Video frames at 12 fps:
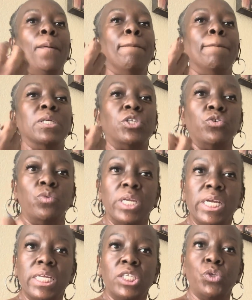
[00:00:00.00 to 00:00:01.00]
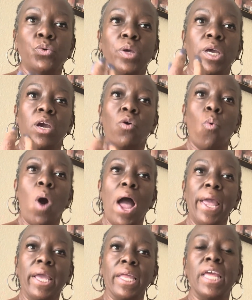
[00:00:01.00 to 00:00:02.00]
but you need to get
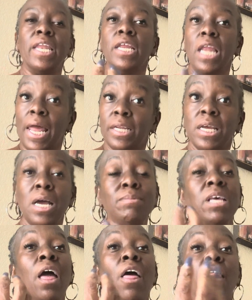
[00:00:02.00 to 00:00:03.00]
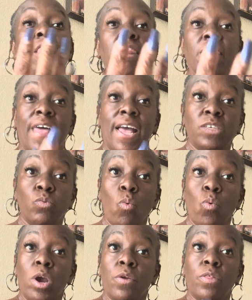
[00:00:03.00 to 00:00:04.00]
quiet. And a lot of times that's
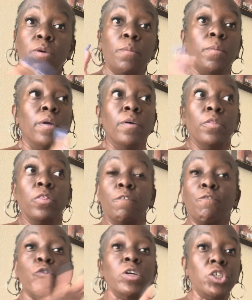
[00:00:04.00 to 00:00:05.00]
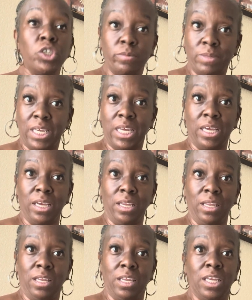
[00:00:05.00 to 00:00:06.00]
where the friendships end.
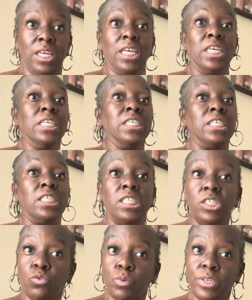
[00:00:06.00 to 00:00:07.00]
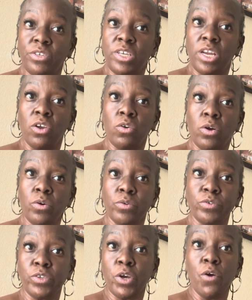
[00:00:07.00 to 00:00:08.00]
Situations that no longer
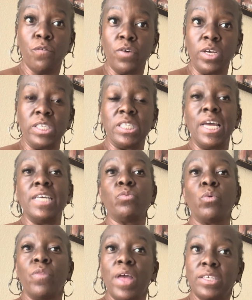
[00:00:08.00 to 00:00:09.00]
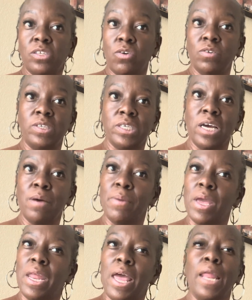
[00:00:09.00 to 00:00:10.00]
serve us. That's where that starts to come
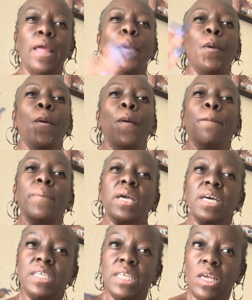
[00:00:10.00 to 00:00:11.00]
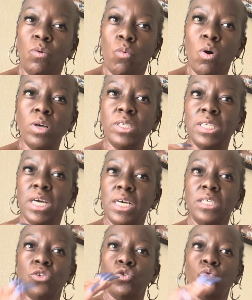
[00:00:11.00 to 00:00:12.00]
in at. because he wants
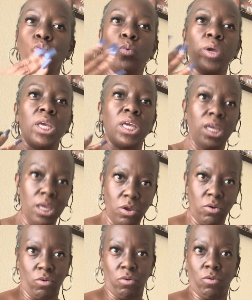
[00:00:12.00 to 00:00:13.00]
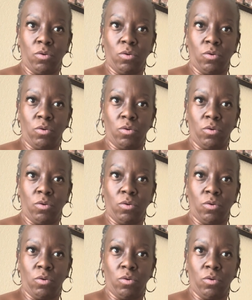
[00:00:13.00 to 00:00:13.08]
us to hear